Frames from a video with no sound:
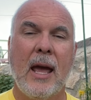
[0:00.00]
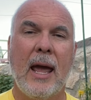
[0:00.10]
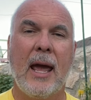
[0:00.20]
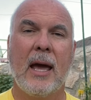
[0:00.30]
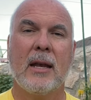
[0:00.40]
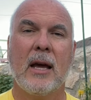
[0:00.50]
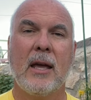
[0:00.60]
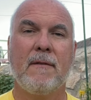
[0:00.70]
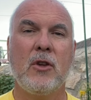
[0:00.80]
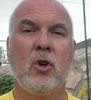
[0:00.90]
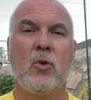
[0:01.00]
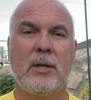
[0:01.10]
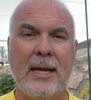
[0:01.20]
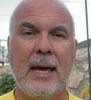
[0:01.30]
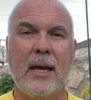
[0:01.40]
And if you
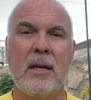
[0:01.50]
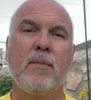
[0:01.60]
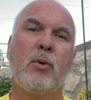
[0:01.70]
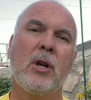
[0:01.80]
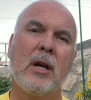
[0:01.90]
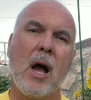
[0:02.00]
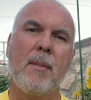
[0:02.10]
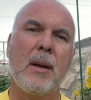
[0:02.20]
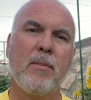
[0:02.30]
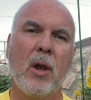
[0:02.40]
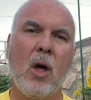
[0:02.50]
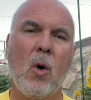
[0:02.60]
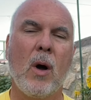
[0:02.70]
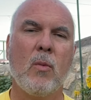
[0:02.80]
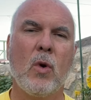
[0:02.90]
did, put a comment below
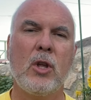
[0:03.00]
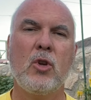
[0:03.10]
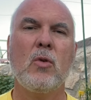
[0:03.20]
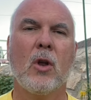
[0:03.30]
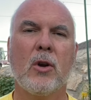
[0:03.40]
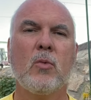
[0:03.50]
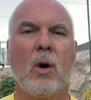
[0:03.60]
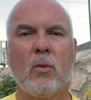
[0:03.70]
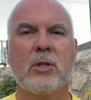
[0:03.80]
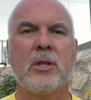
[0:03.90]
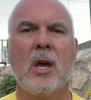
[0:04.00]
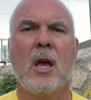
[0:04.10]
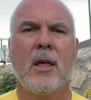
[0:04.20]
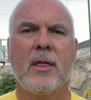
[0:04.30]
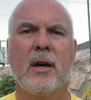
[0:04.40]
on what you learned, what was
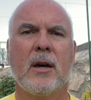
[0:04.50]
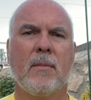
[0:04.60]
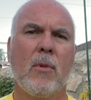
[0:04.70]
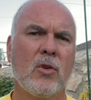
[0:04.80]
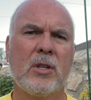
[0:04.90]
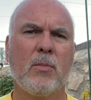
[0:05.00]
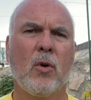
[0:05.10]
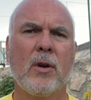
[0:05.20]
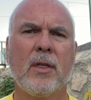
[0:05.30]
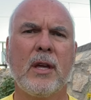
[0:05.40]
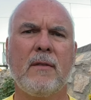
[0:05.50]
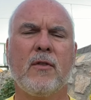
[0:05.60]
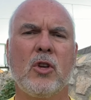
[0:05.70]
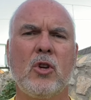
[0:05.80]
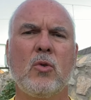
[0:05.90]
the most important thing for
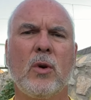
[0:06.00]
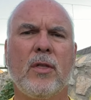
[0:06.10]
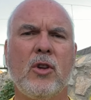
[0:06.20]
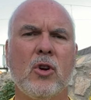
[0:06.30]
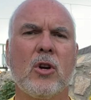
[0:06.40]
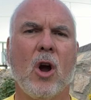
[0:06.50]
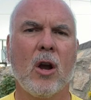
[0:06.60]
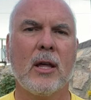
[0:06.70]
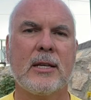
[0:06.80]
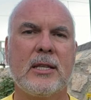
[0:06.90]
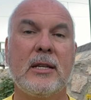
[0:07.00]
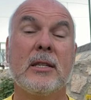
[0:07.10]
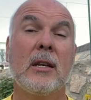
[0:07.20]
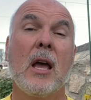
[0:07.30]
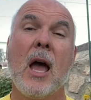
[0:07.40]
you with your garlic
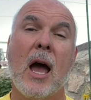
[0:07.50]
season.